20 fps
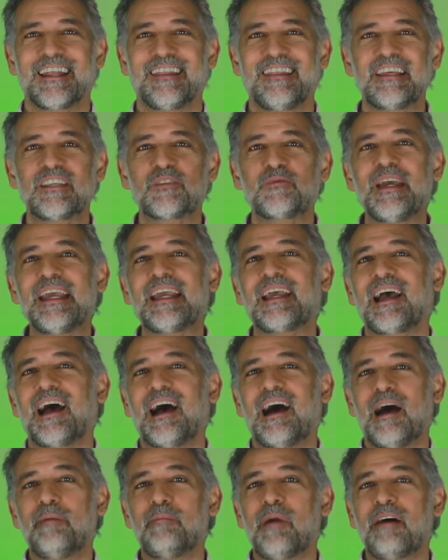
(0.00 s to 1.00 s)
This week,
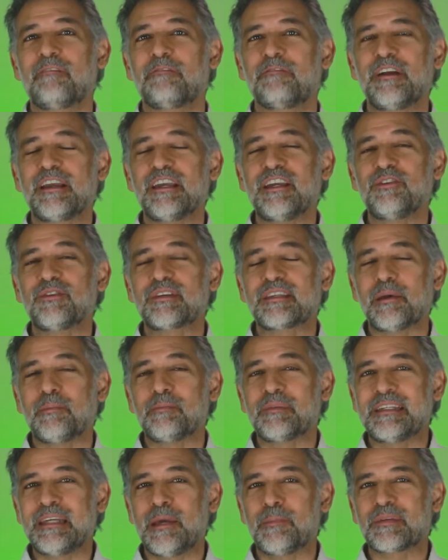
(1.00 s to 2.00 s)
I'm offering you some
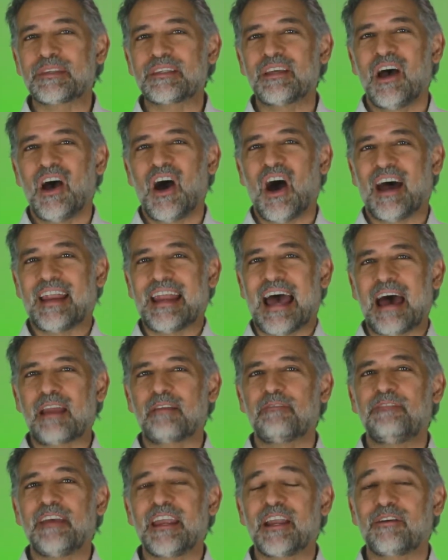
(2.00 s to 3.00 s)
tips on how
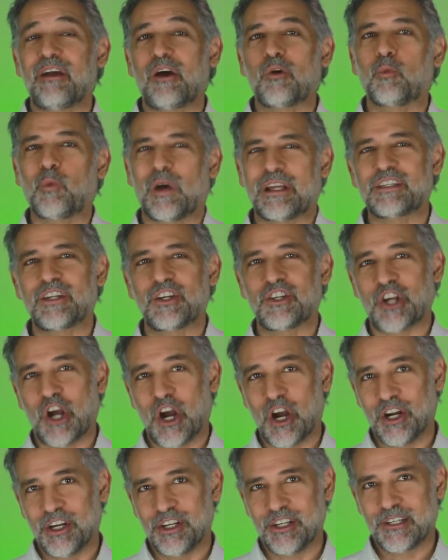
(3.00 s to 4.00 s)
to figure out what to
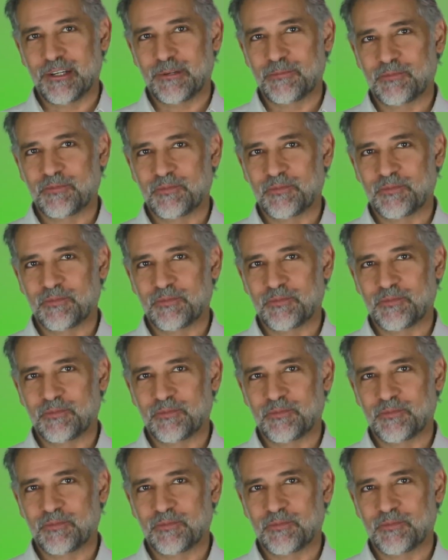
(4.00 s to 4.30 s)
charge.